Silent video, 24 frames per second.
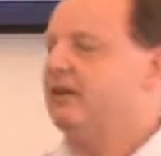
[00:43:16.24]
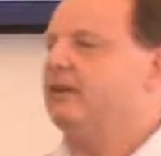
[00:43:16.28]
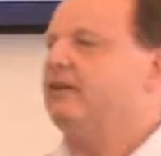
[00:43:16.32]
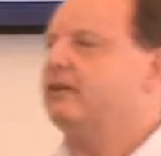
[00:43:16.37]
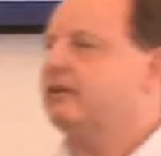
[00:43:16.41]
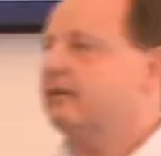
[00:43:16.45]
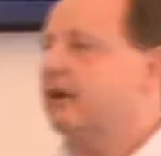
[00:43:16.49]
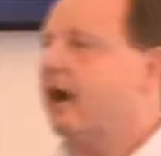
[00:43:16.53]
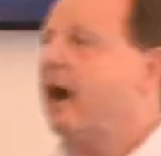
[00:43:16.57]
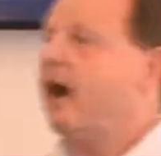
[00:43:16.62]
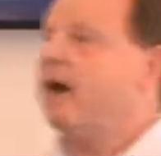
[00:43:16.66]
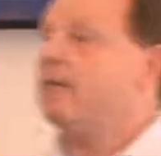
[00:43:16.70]

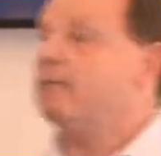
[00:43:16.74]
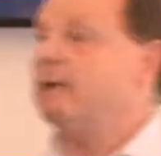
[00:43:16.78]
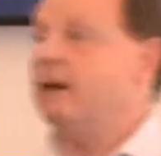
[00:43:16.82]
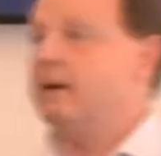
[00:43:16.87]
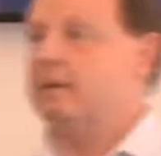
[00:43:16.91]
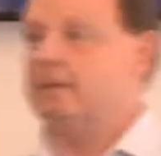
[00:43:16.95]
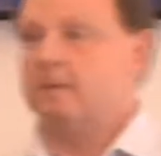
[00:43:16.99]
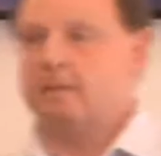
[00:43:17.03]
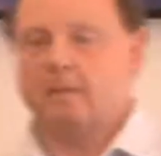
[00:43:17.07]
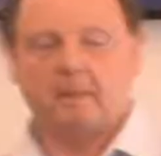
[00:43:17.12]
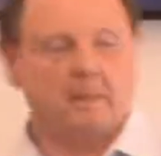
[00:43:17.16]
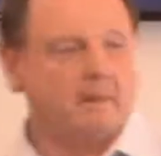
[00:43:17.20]
she's
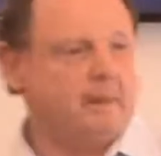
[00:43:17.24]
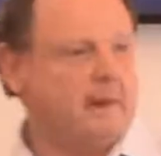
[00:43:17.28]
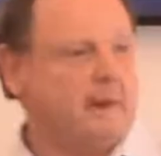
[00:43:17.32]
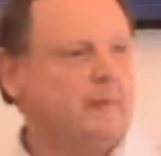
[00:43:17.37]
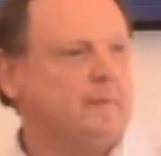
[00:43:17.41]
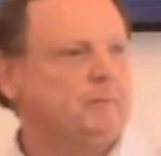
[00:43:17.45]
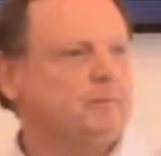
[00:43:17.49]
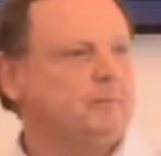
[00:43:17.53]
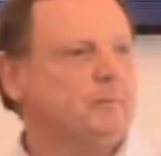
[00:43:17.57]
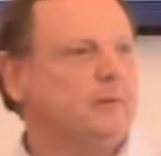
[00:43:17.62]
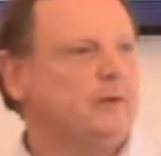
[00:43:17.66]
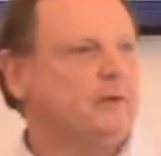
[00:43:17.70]
calm,
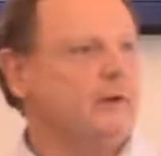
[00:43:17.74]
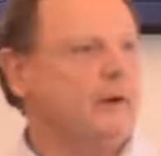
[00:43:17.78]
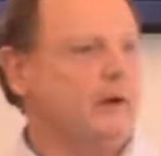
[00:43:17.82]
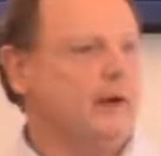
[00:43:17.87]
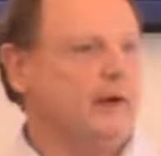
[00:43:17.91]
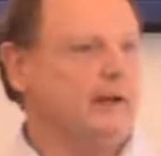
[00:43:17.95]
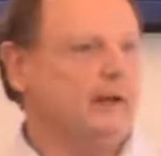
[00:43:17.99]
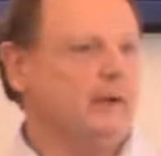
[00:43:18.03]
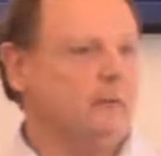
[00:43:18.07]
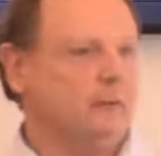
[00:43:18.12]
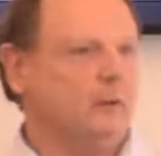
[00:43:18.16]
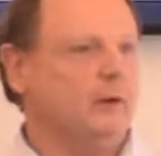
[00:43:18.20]
Yeah.
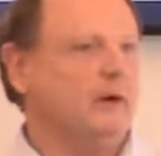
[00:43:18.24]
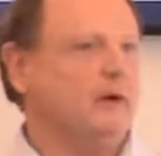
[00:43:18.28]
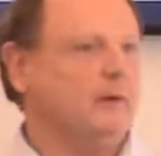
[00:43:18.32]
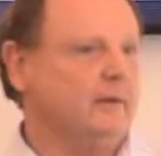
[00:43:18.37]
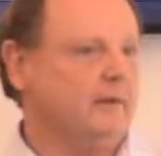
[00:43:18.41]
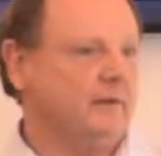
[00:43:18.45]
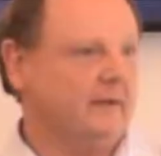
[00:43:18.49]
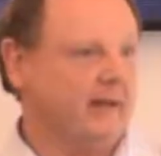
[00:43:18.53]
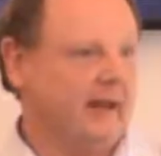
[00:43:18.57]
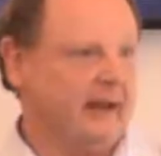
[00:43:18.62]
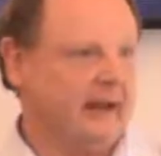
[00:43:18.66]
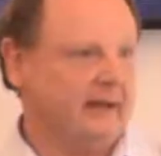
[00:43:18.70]
I can work
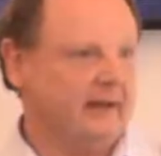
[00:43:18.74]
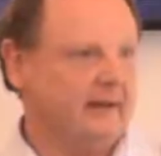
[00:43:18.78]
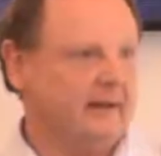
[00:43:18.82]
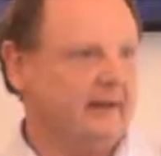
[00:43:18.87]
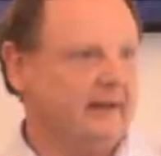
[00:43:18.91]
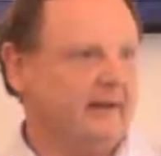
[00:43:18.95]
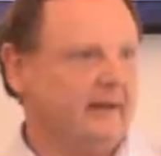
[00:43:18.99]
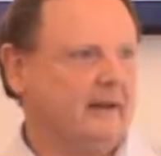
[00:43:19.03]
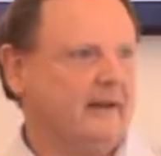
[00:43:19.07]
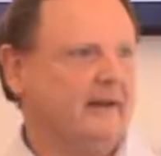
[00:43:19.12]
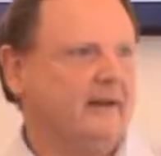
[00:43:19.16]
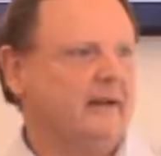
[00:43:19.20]
with that.
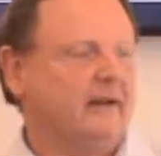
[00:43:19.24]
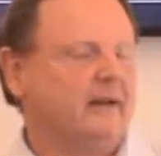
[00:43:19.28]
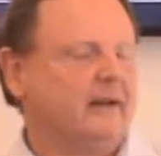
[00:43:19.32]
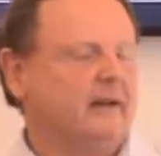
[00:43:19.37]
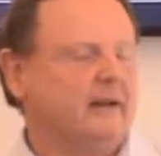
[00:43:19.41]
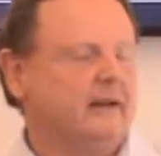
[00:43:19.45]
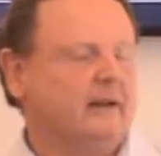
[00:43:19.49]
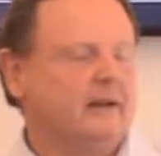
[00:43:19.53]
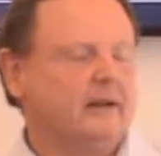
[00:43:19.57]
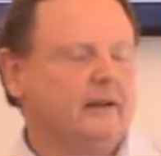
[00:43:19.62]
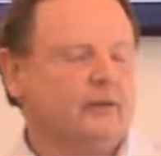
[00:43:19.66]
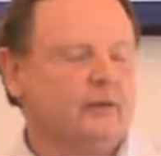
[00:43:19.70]

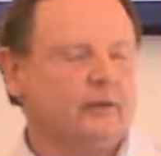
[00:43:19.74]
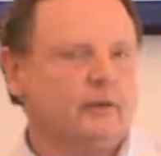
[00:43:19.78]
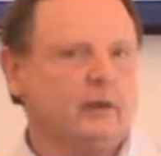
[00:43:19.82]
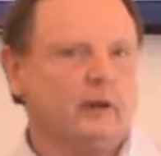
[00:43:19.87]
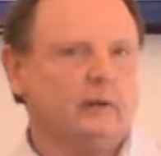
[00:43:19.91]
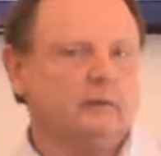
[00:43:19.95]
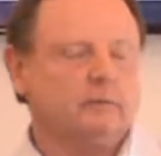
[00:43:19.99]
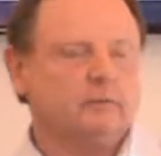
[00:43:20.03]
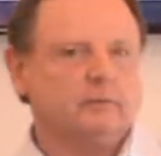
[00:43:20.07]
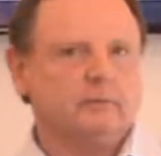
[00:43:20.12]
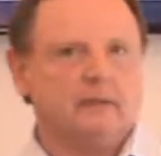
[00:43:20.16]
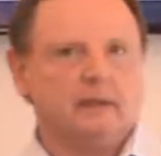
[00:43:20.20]

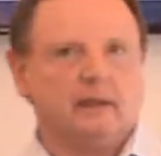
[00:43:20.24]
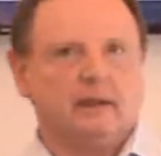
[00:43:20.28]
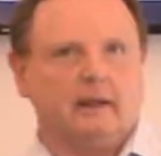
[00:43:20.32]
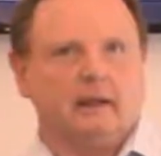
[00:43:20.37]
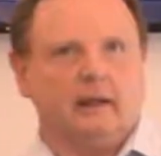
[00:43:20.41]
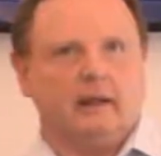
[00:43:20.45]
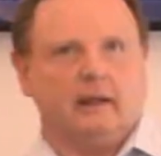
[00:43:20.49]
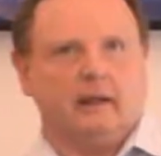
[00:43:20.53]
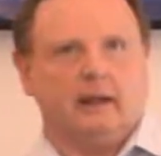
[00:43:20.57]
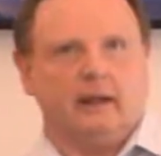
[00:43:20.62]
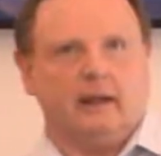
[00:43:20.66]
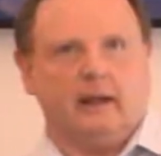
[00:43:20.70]
So,
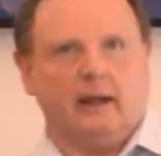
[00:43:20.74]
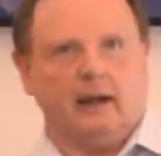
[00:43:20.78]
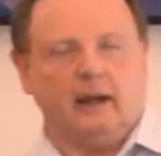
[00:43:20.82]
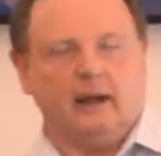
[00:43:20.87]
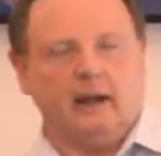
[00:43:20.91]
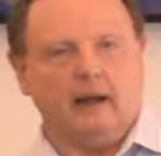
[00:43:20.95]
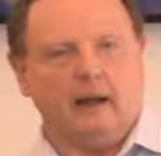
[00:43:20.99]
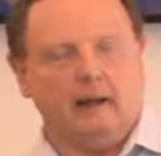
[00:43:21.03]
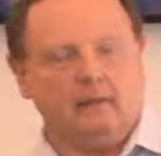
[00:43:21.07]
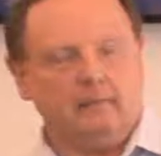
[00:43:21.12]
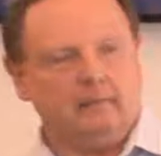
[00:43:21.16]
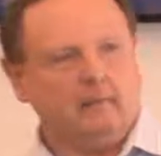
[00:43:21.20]

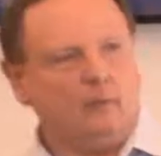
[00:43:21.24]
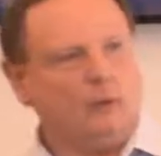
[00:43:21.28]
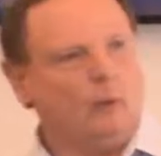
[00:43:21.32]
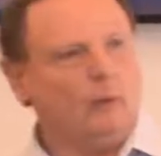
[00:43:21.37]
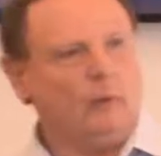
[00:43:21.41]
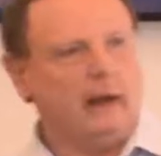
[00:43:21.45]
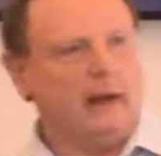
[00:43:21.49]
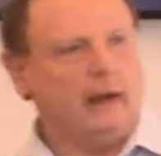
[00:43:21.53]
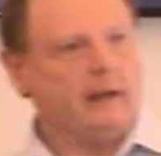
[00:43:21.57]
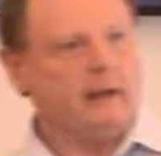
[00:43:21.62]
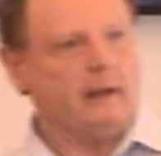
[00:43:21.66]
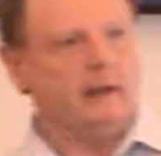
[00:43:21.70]
um,
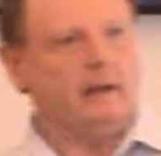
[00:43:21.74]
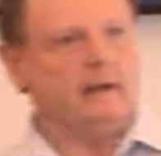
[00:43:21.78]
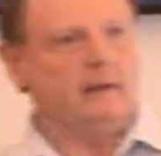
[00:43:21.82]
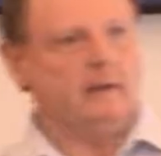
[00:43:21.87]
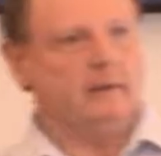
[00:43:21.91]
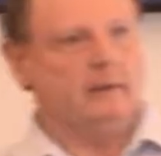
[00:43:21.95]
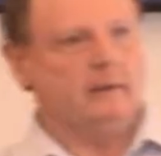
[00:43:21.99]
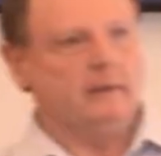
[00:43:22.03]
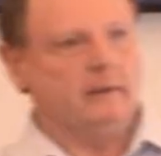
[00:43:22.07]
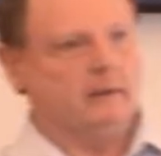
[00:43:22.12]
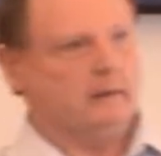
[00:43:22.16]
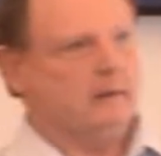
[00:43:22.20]
or I
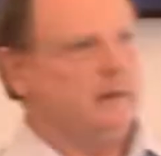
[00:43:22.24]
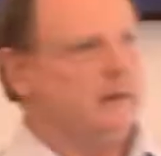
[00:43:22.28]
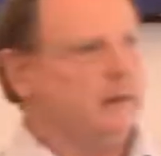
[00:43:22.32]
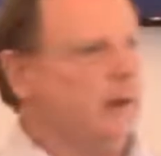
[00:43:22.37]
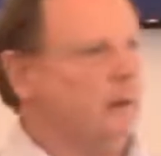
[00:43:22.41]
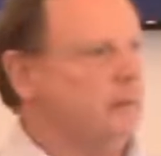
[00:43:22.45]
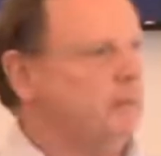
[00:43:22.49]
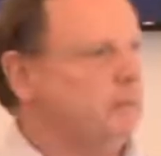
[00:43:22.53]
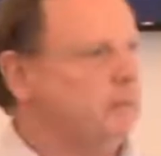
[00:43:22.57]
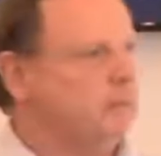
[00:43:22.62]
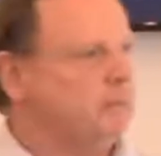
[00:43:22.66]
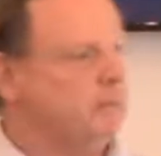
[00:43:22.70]
can, you
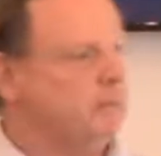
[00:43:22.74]
know,